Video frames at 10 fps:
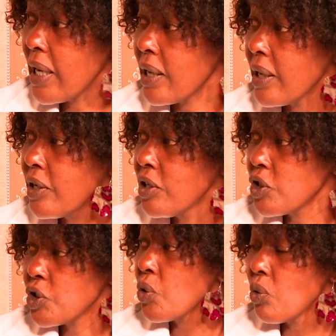Yeah.
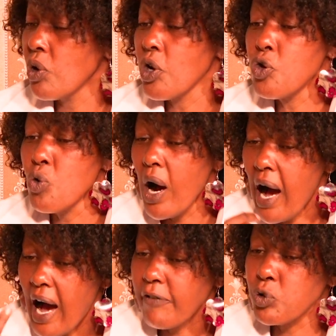So you
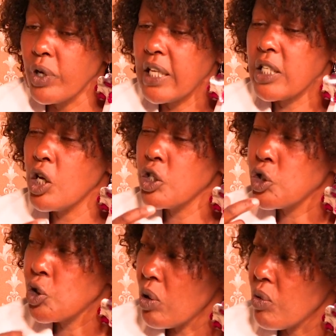have to get
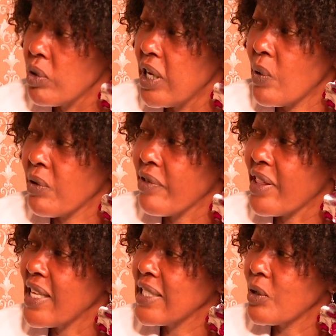so good, and one of the
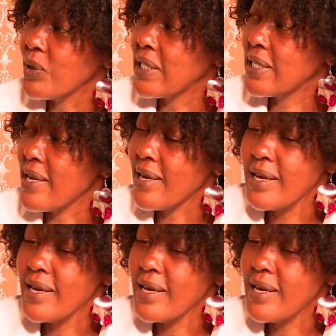things I would say,